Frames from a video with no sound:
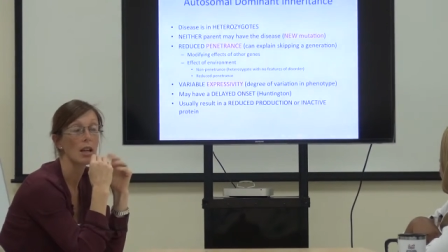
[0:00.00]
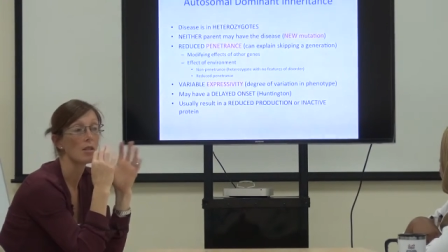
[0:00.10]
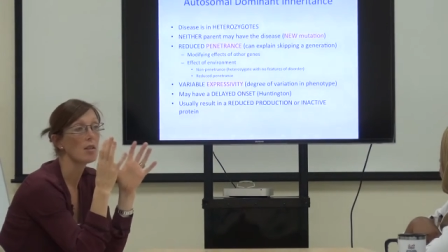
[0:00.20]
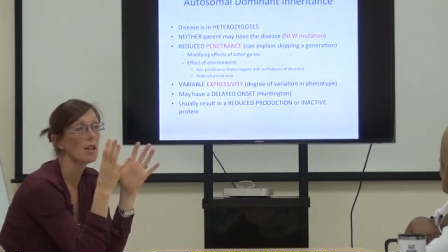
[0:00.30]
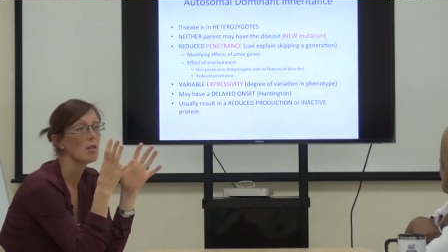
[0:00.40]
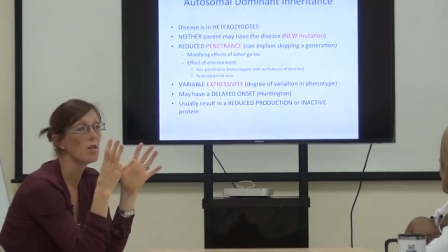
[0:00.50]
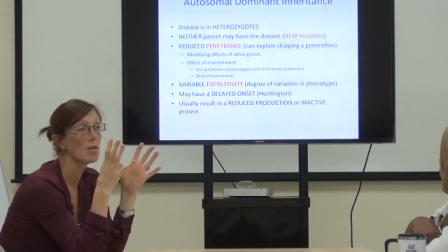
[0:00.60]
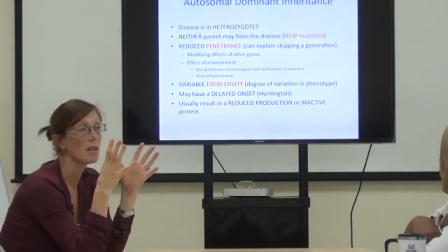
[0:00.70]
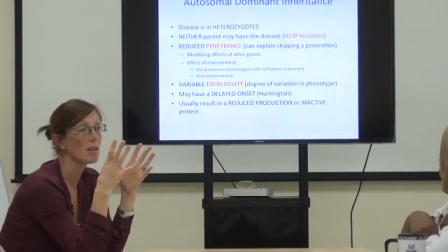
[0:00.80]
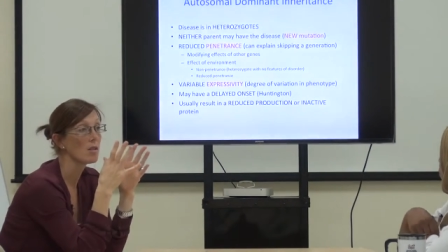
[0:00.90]
Okay, so let's
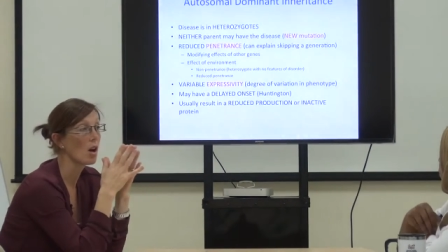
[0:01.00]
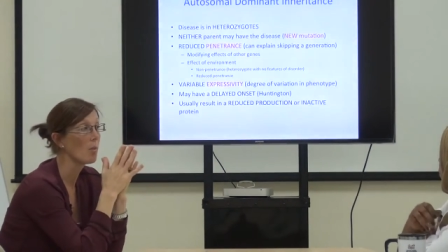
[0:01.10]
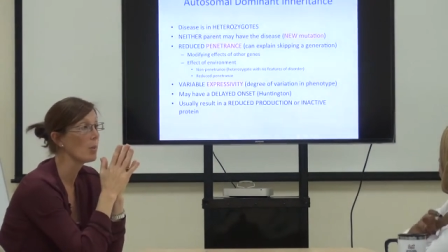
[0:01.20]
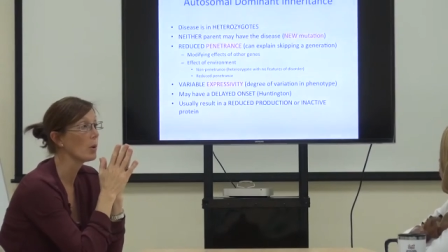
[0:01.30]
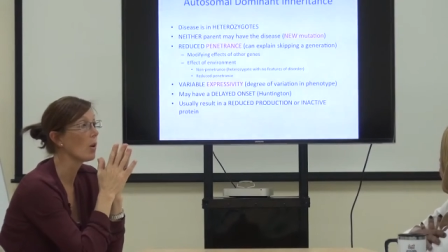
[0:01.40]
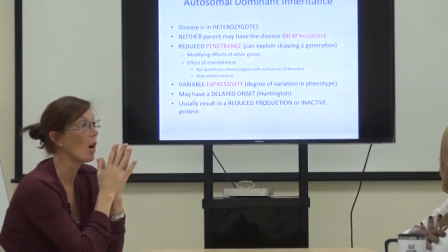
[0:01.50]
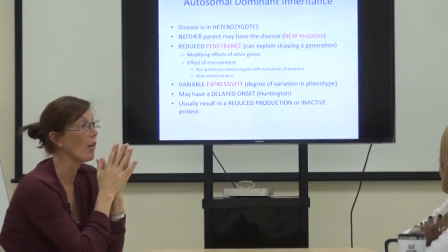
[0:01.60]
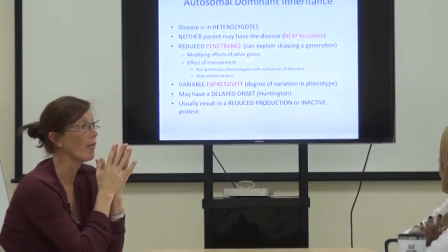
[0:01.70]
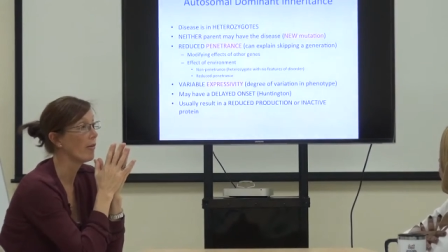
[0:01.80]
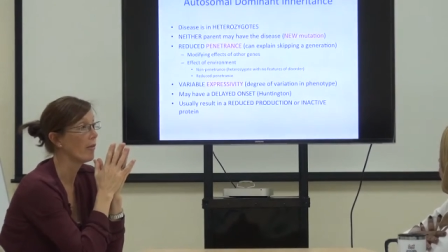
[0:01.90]
use an example
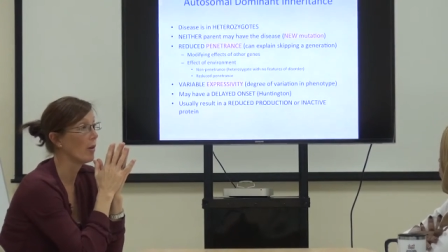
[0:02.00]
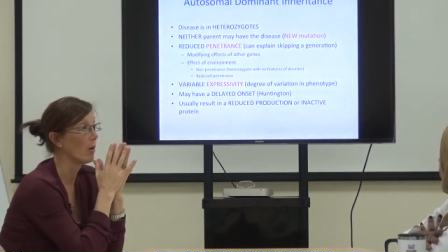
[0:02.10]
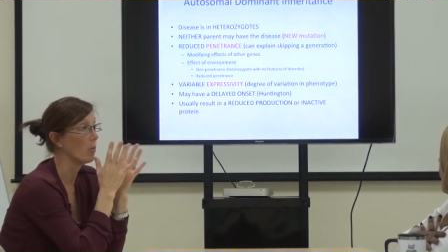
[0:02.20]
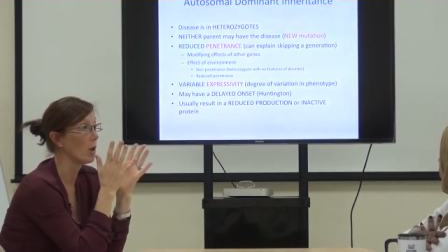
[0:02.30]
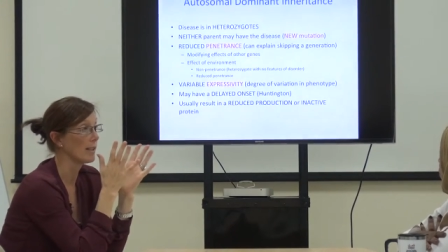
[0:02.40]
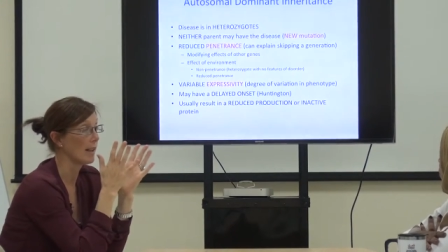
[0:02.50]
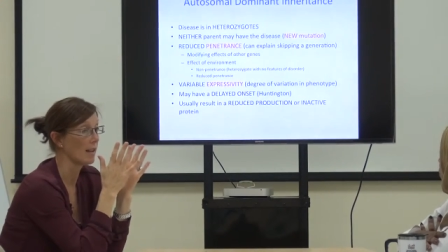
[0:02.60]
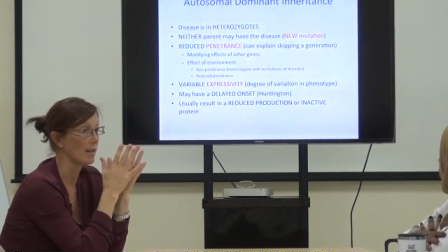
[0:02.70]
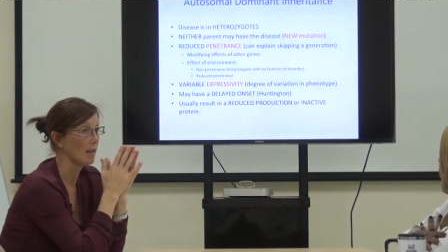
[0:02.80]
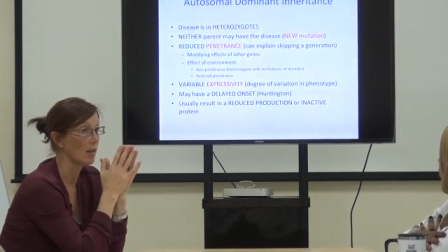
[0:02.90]
of breast
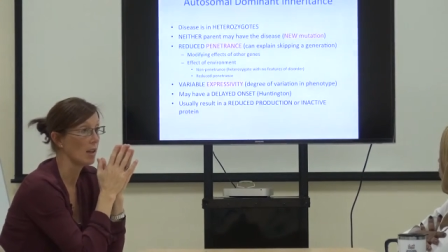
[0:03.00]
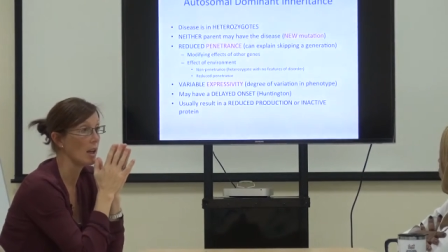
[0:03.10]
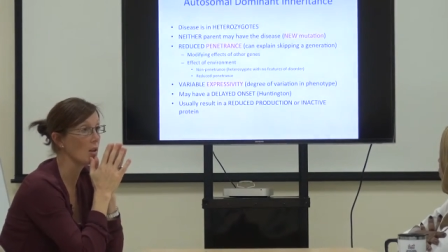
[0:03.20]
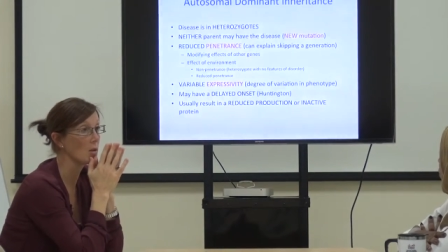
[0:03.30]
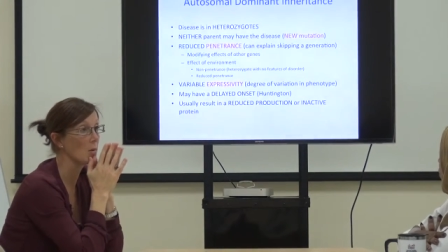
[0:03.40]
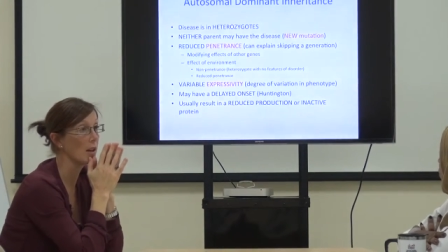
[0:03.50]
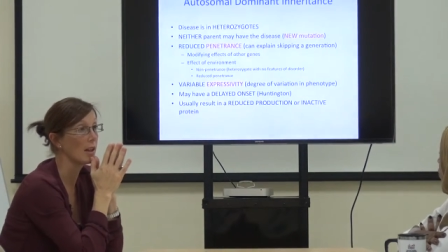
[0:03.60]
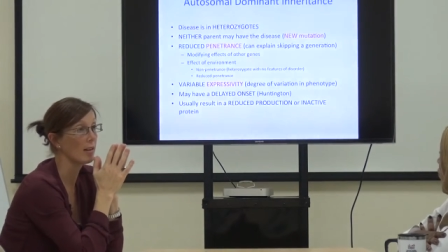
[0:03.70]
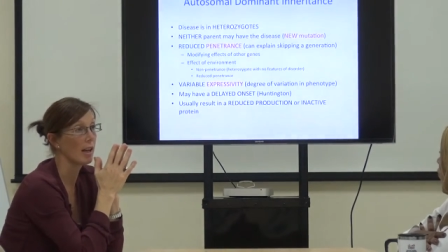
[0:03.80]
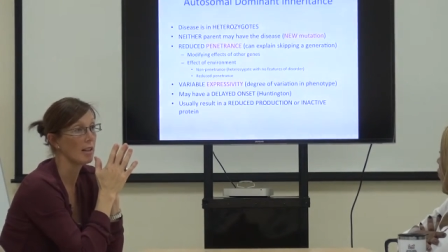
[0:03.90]
cancer, okay, because we're in
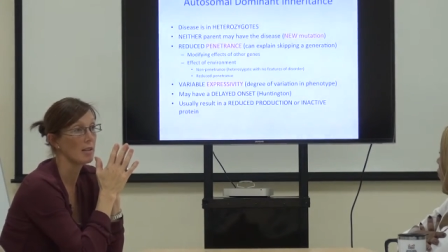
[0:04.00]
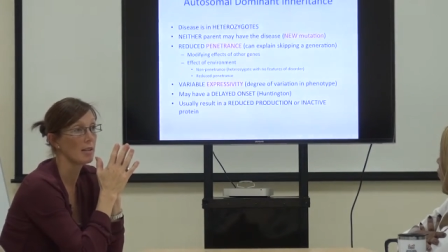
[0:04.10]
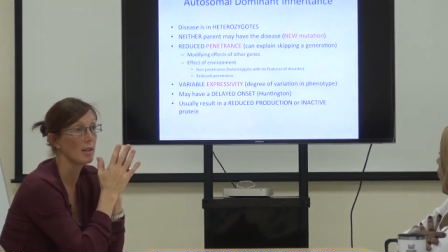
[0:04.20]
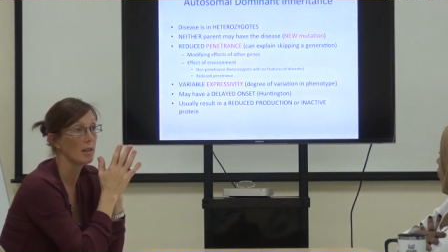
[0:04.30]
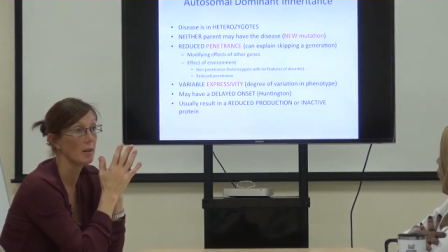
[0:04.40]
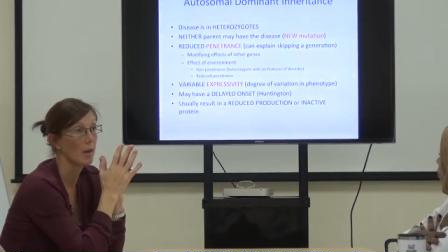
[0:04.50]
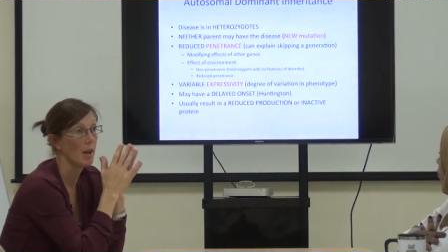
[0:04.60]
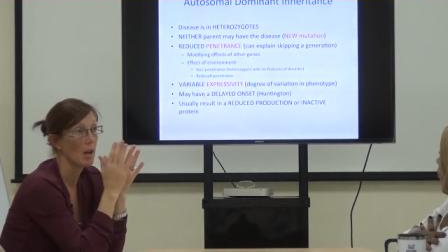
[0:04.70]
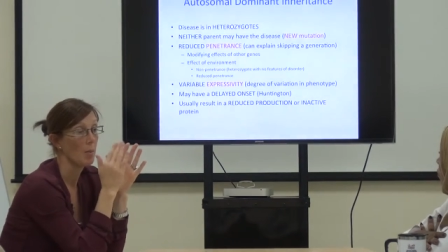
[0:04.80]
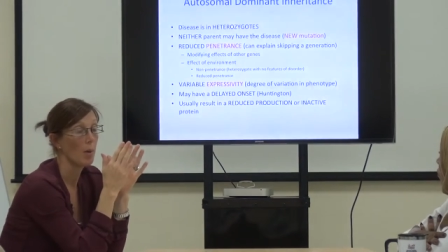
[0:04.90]
our cancer
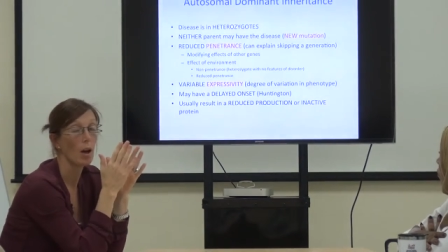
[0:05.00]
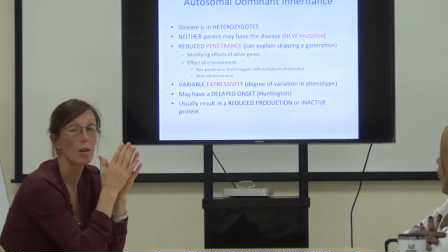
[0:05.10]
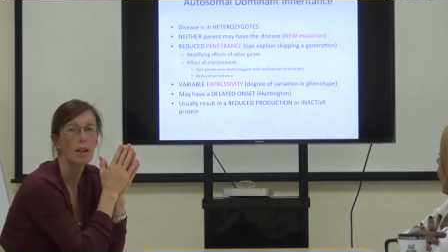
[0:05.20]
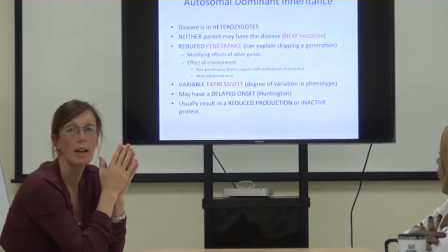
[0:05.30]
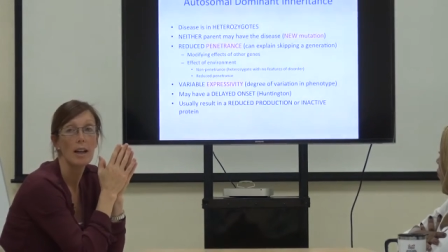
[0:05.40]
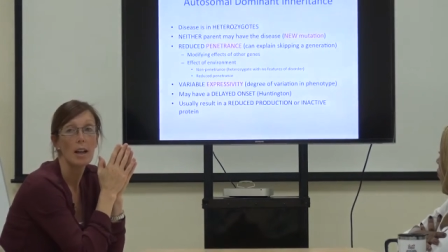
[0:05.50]
block.